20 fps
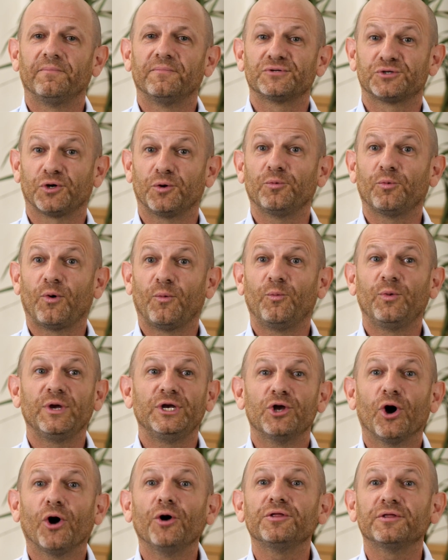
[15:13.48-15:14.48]
So we
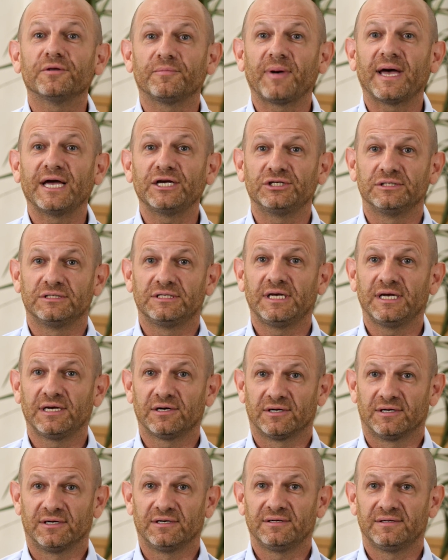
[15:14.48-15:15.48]
know that patients
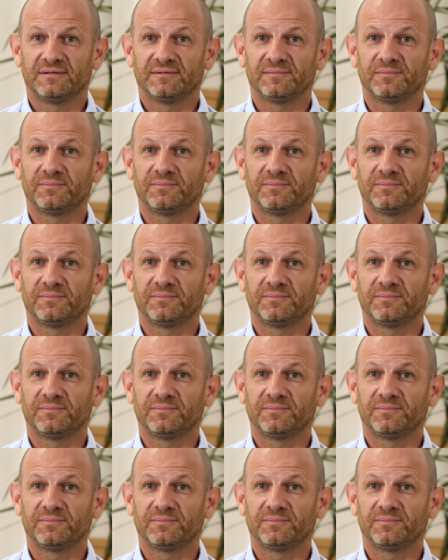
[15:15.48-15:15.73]
hear it,